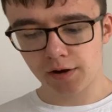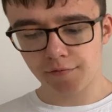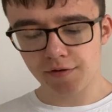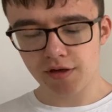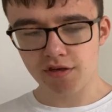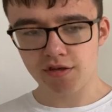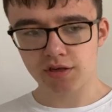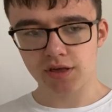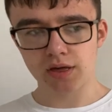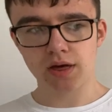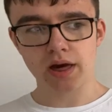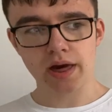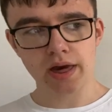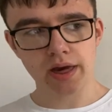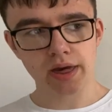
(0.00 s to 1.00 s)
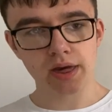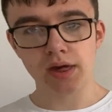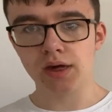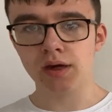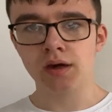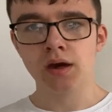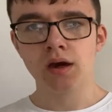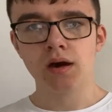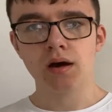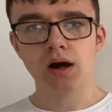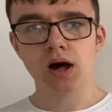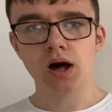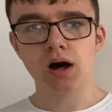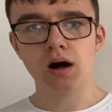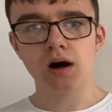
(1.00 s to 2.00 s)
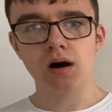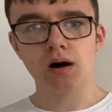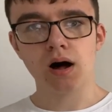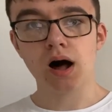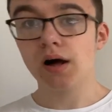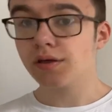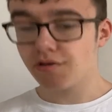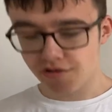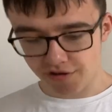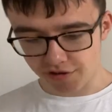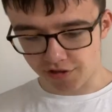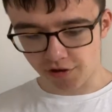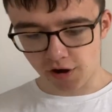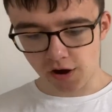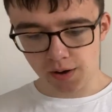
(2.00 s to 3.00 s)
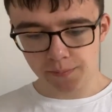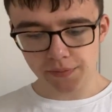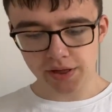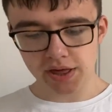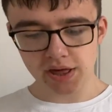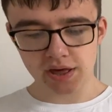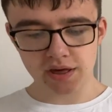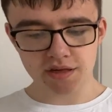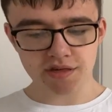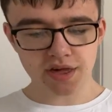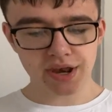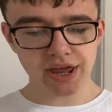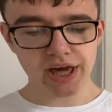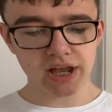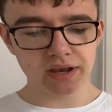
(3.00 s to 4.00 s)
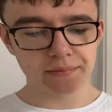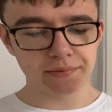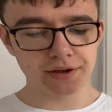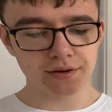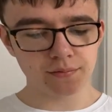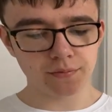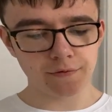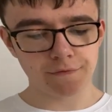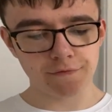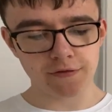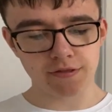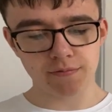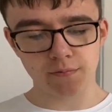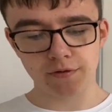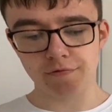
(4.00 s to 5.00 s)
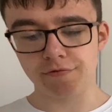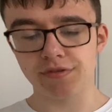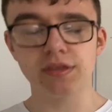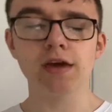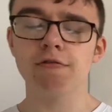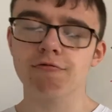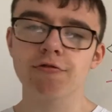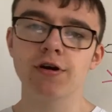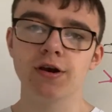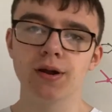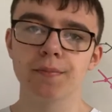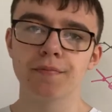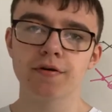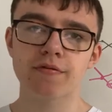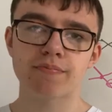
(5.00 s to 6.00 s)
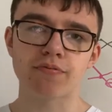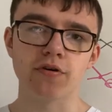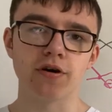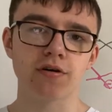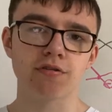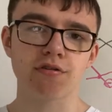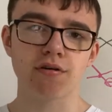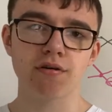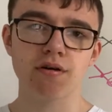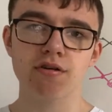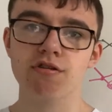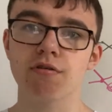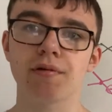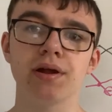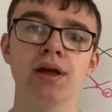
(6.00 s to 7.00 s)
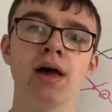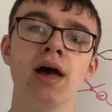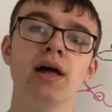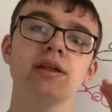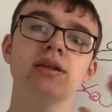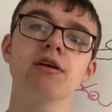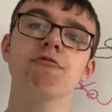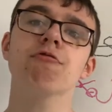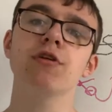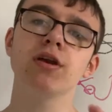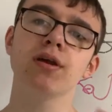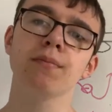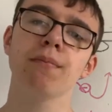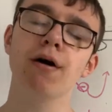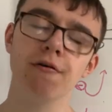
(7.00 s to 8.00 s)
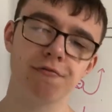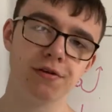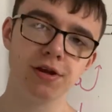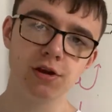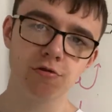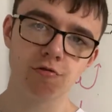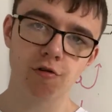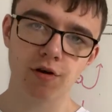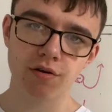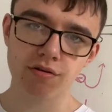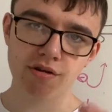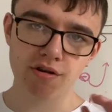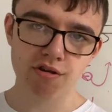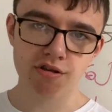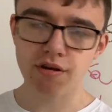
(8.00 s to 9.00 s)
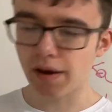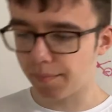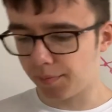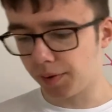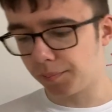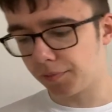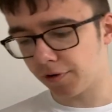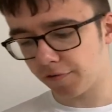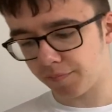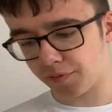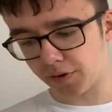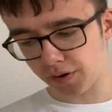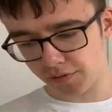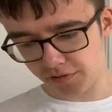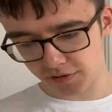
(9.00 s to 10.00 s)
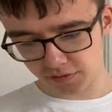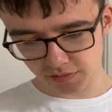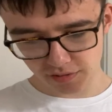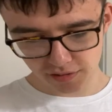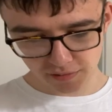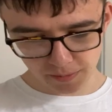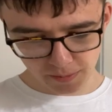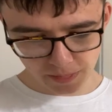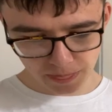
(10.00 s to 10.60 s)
obviously a uh, isotope is an element with with different number of proton sorry different number of neutrons, same number of protons.